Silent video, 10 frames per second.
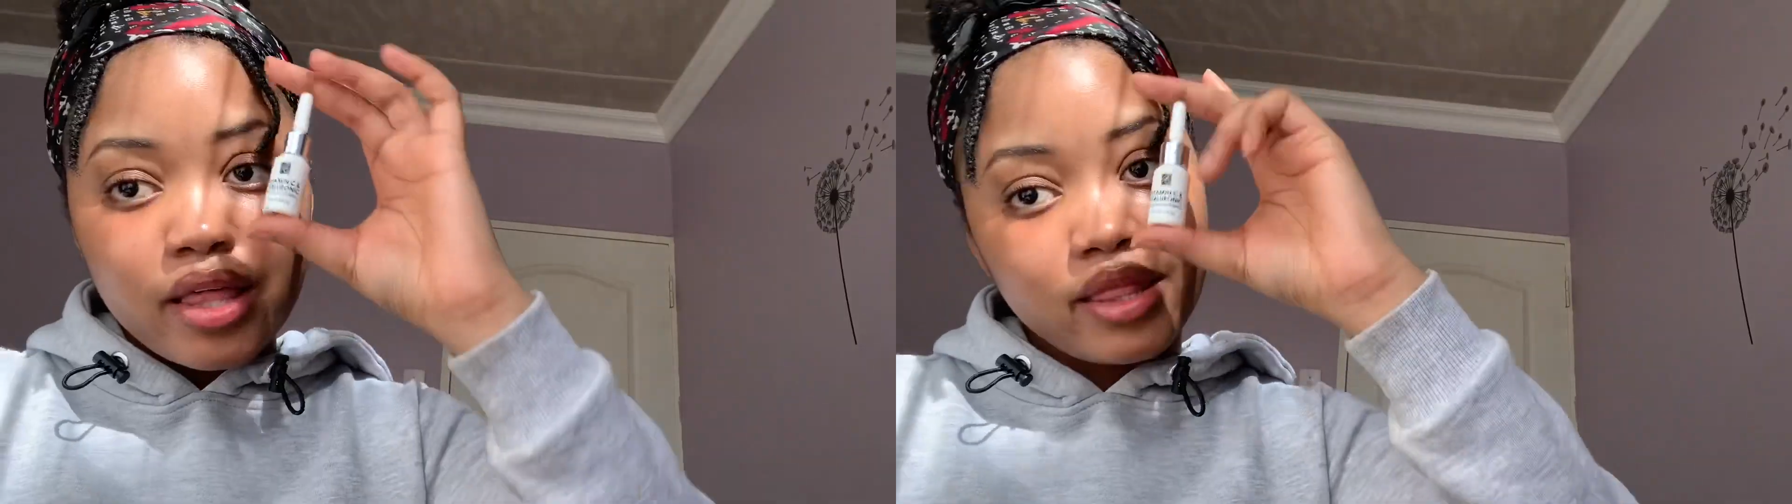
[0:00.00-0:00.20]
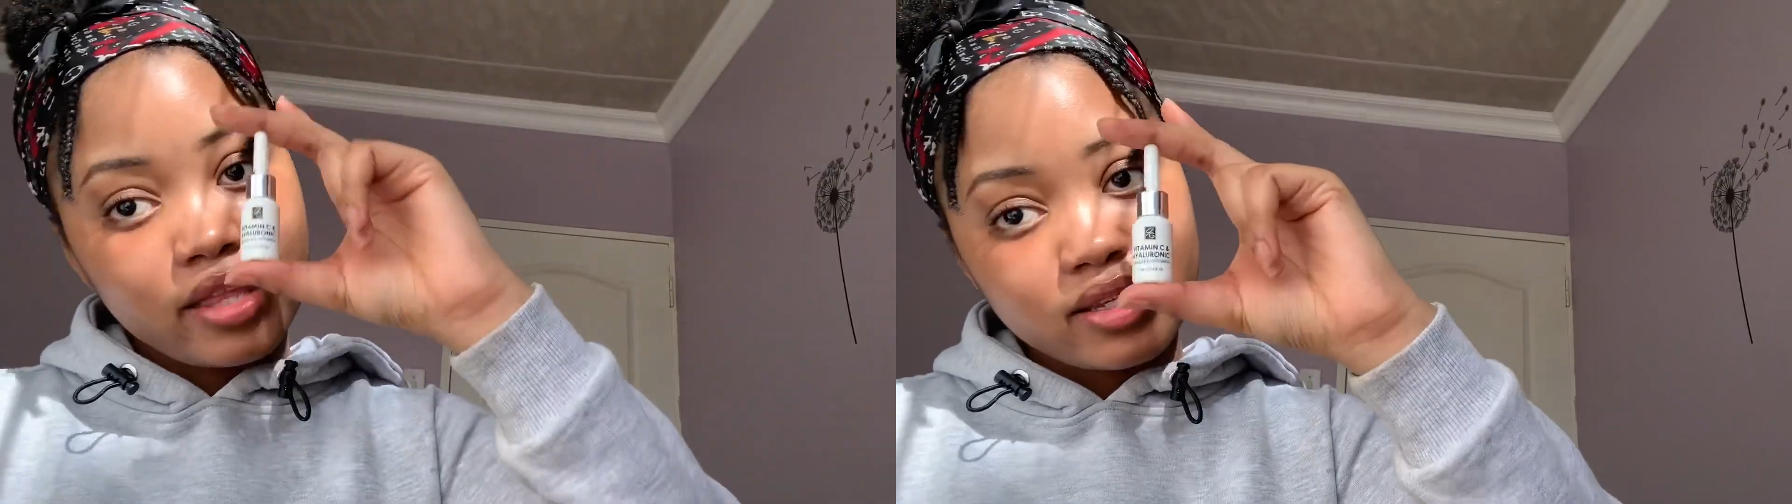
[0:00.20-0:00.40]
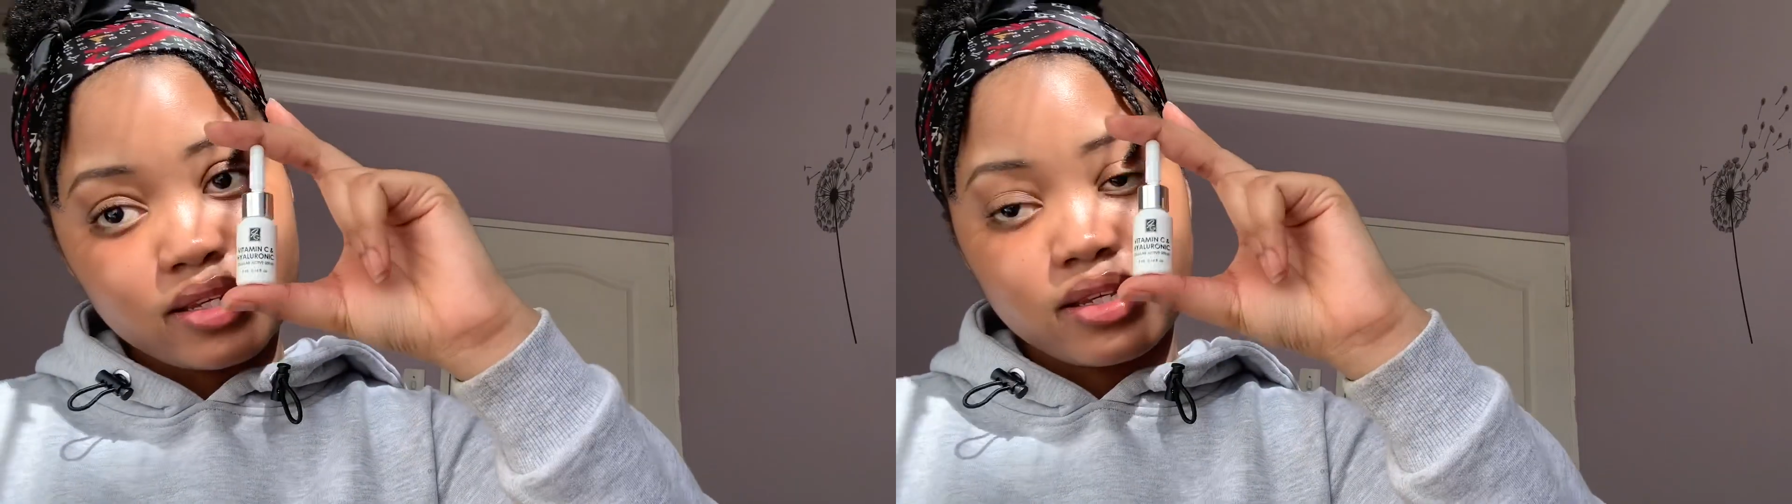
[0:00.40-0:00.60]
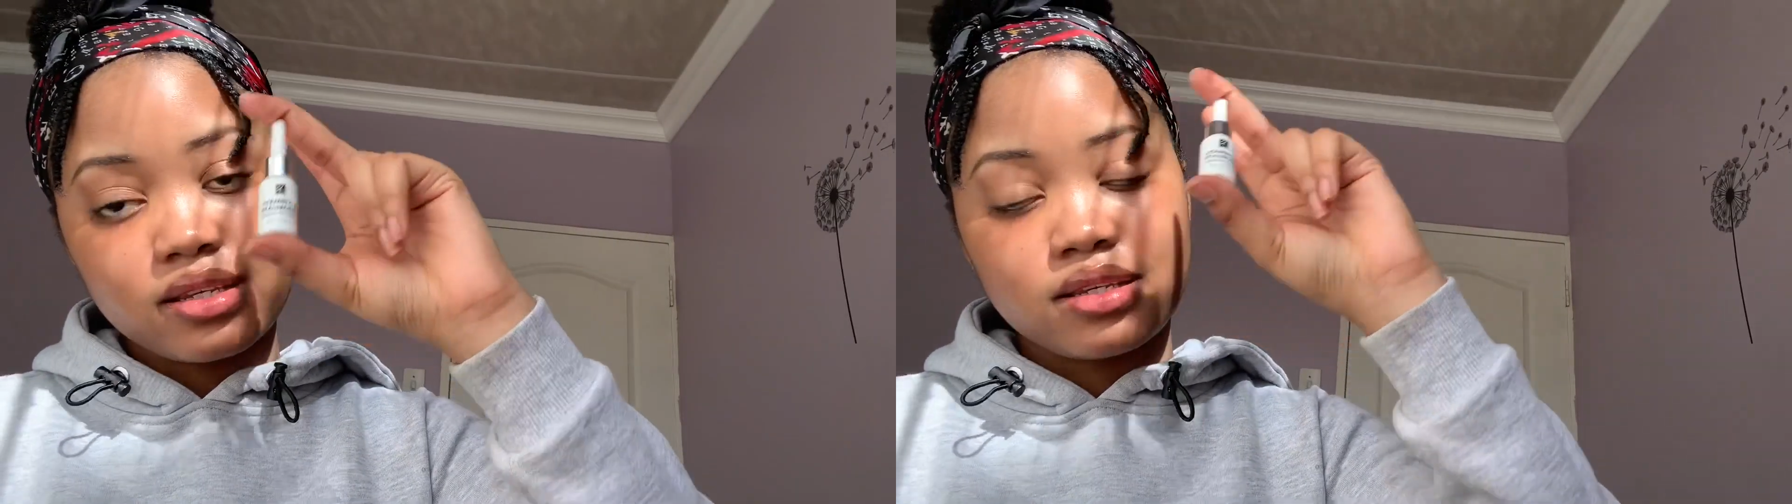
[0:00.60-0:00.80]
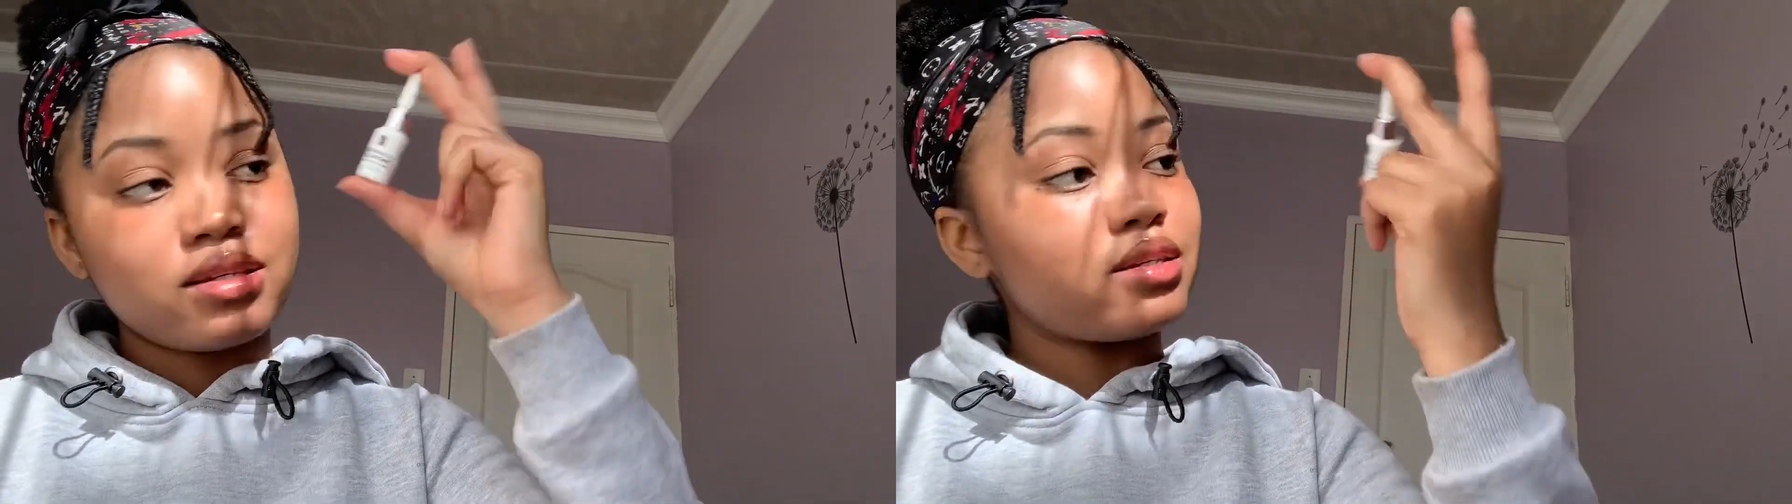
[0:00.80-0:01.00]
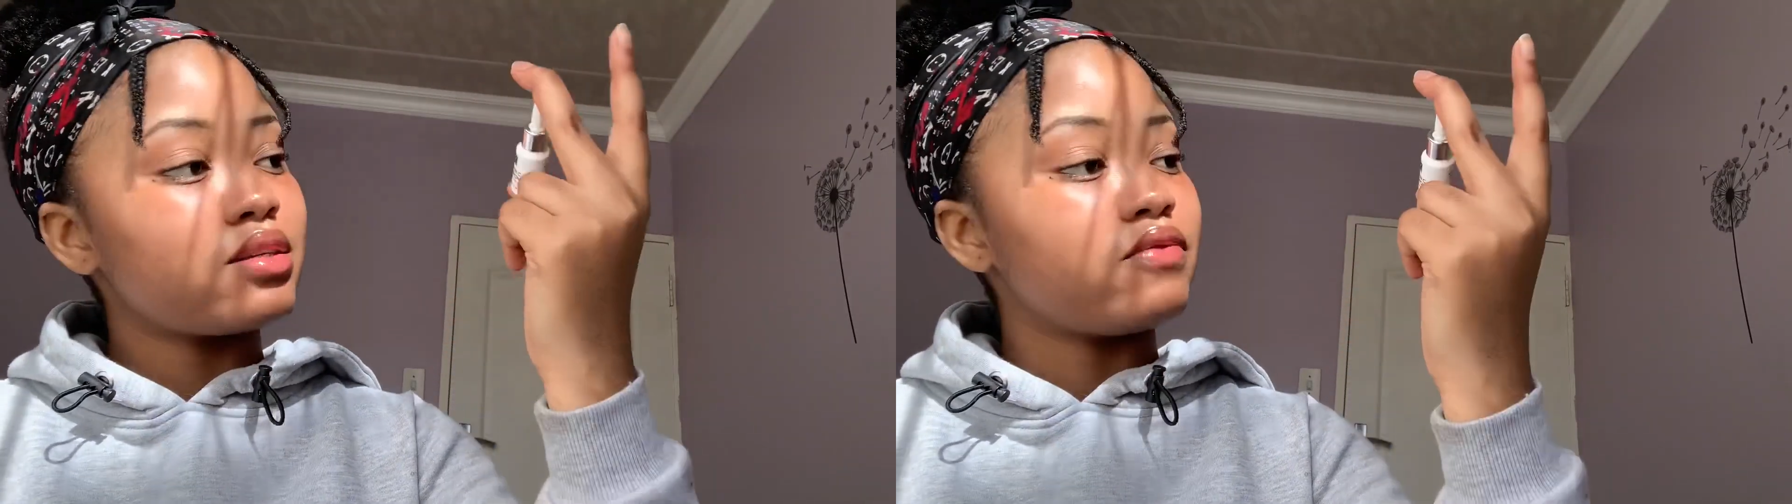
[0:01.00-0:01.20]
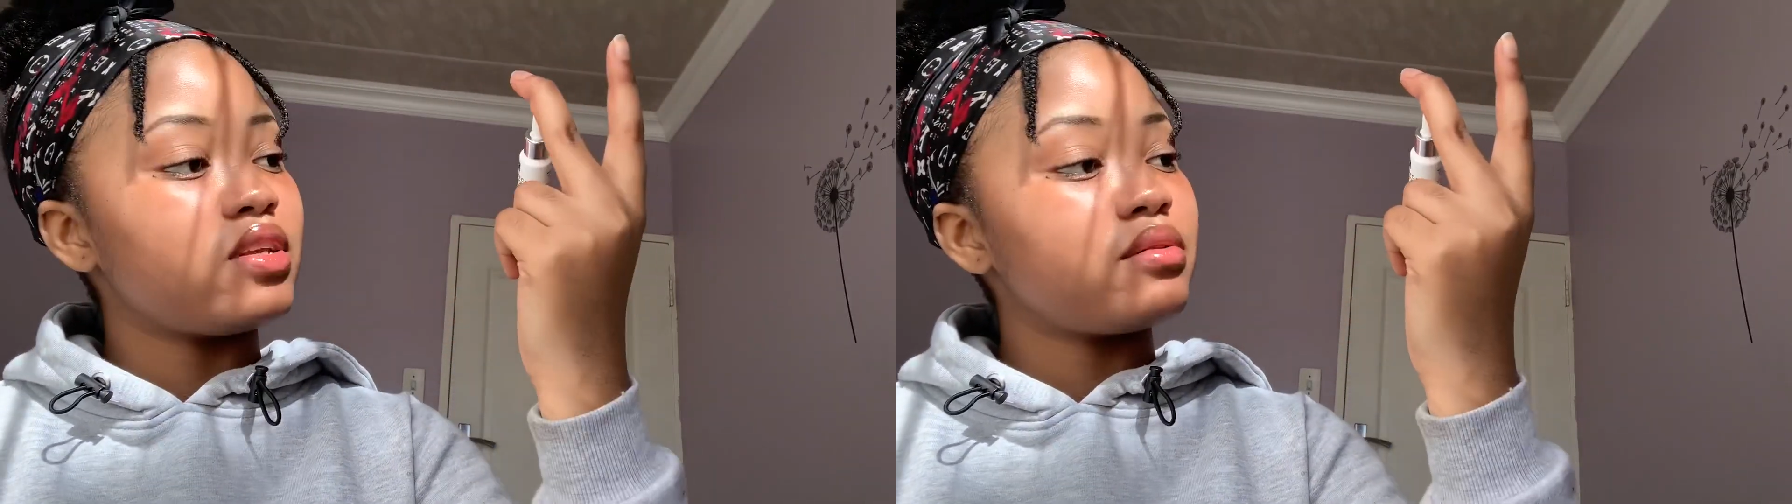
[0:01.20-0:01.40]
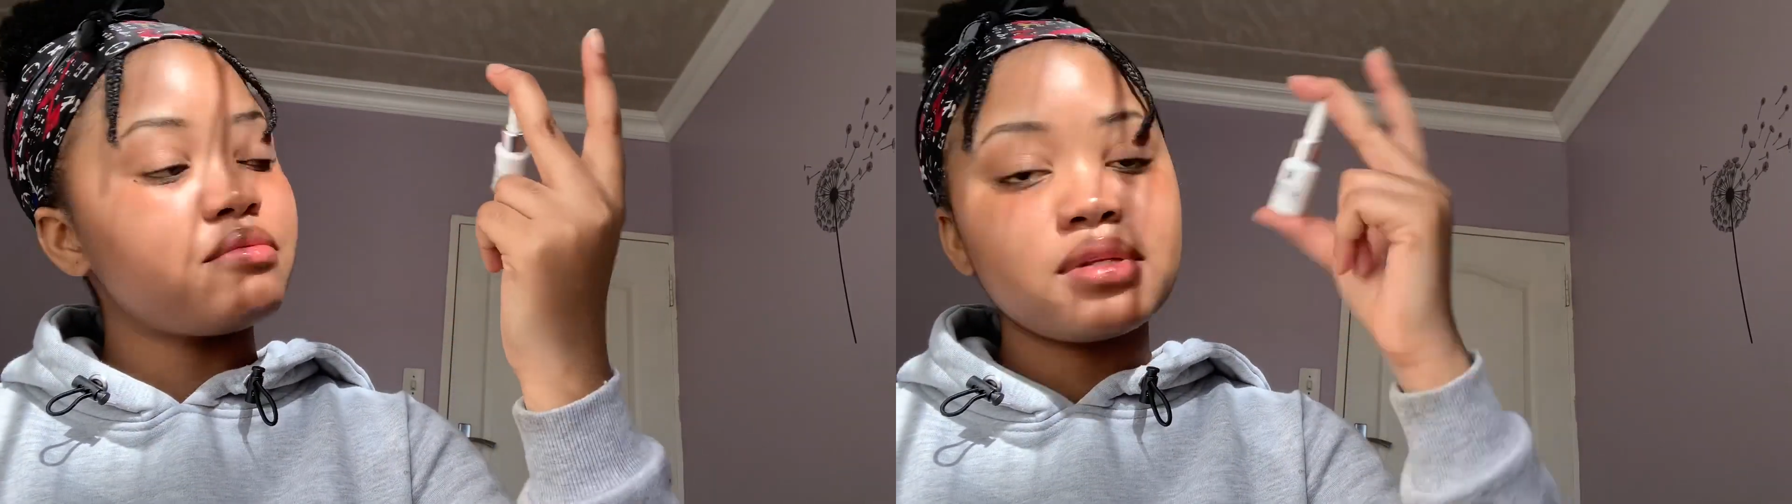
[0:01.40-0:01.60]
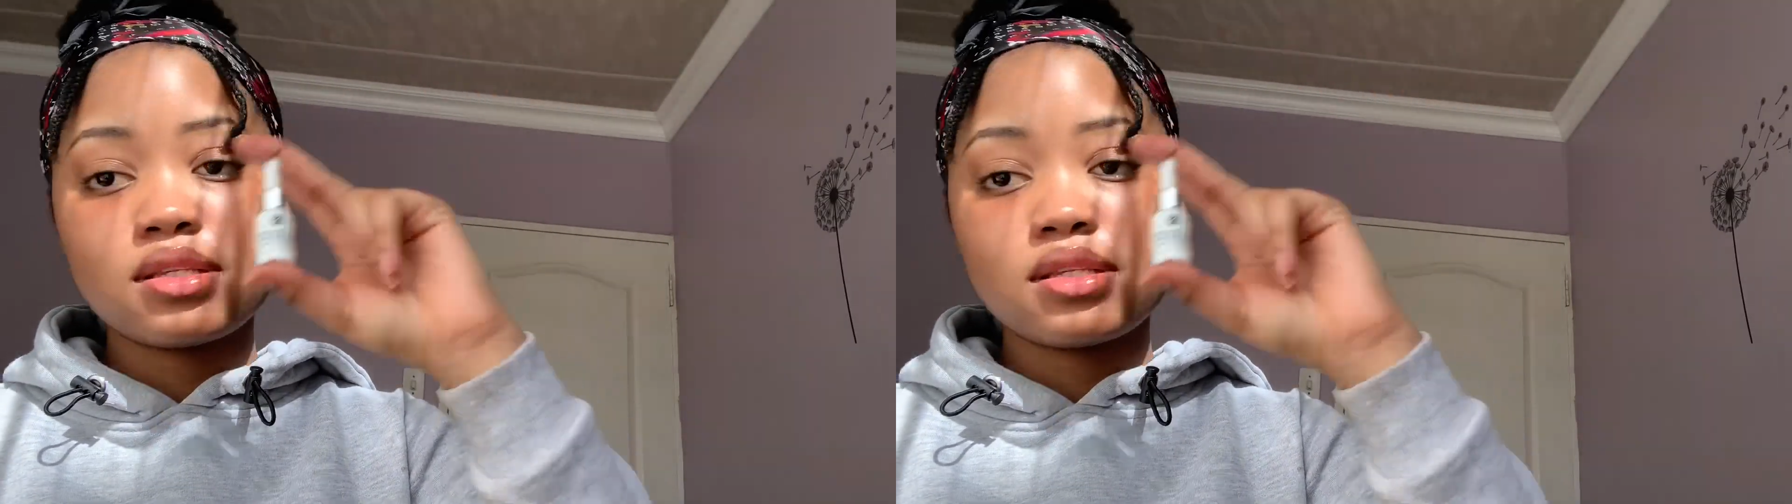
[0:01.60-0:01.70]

this is vitamin